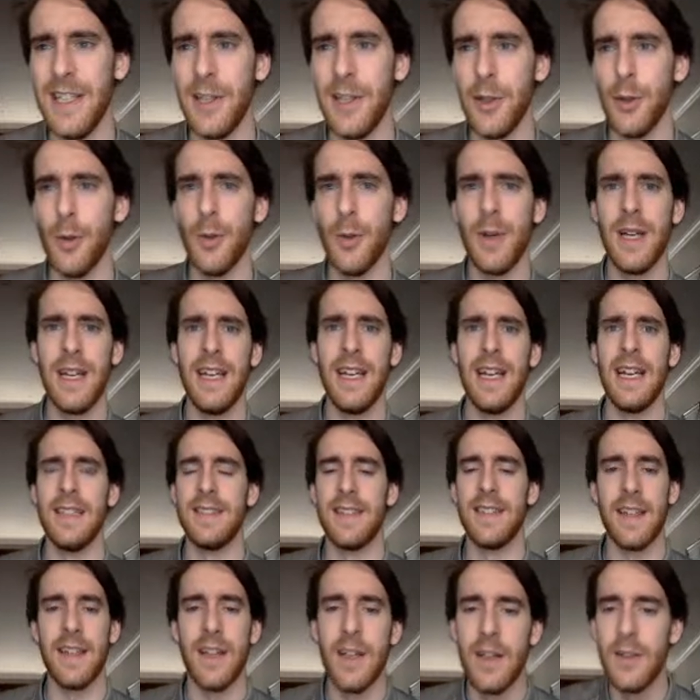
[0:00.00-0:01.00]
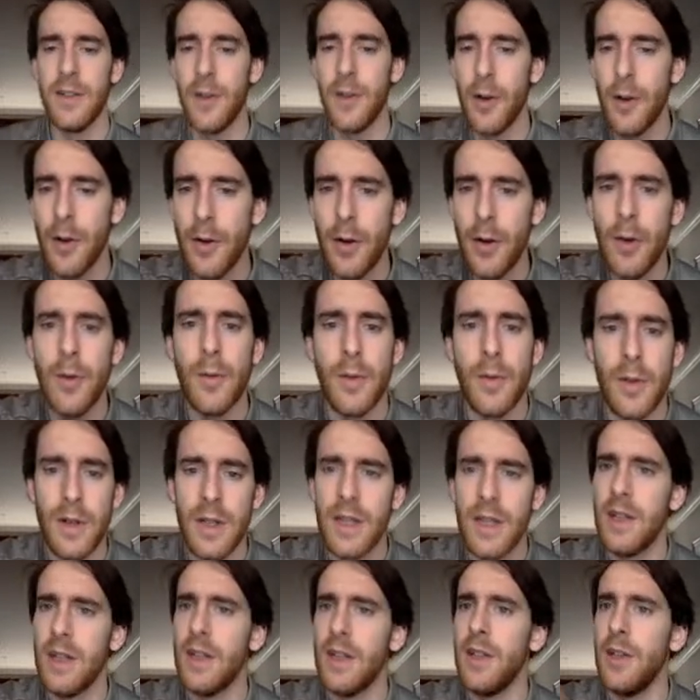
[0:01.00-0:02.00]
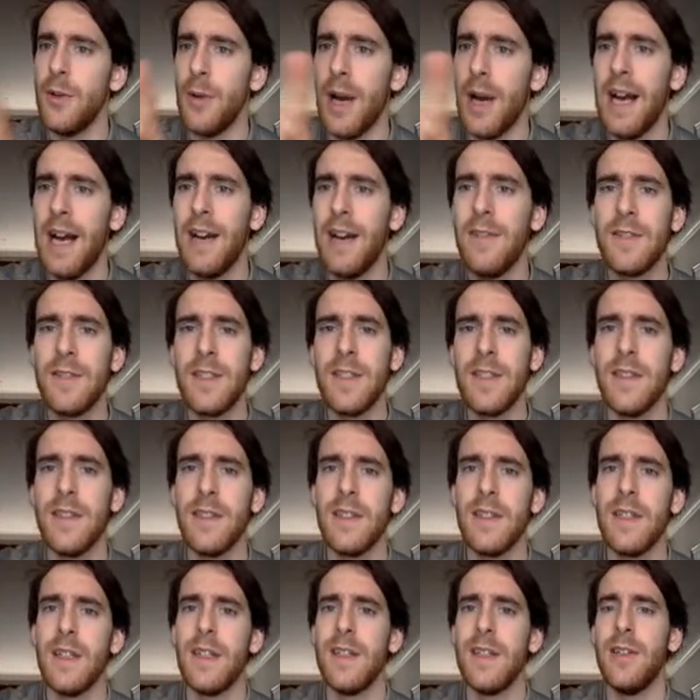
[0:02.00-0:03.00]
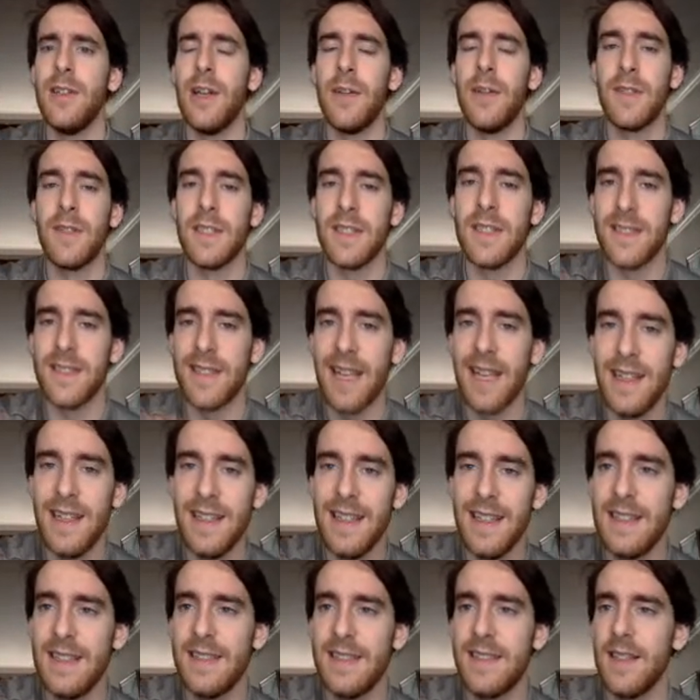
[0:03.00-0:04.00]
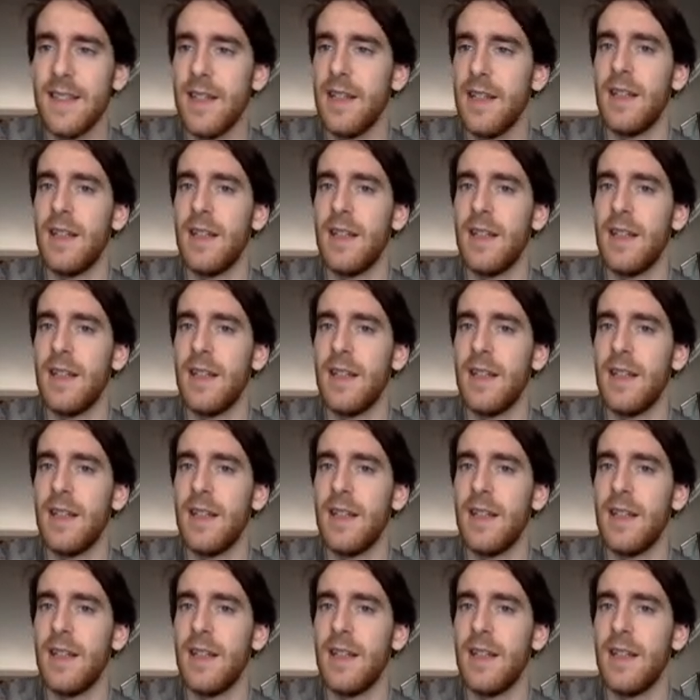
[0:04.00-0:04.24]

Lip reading: you and saying, no, you have to send it,